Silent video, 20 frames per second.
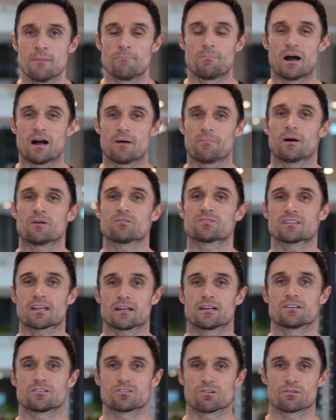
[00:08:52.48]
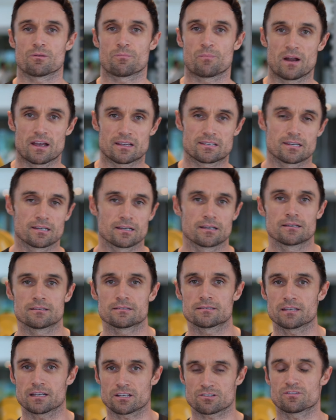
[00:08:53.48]
barbell standing shoulder press,
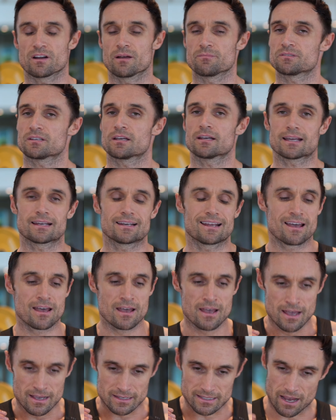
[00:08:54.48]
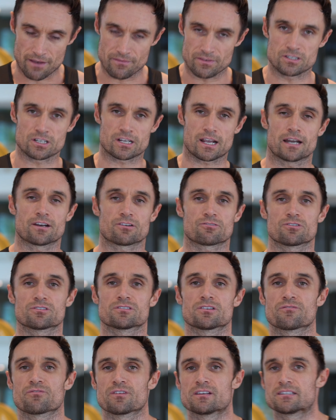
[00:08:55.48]
6 reps, again as heavy as you can across
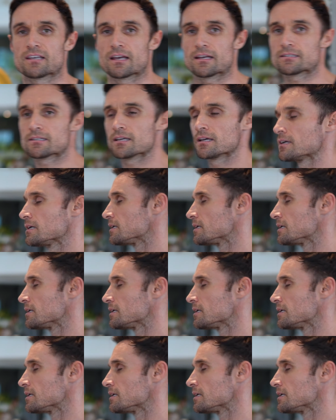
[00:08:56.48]
the 3 sets.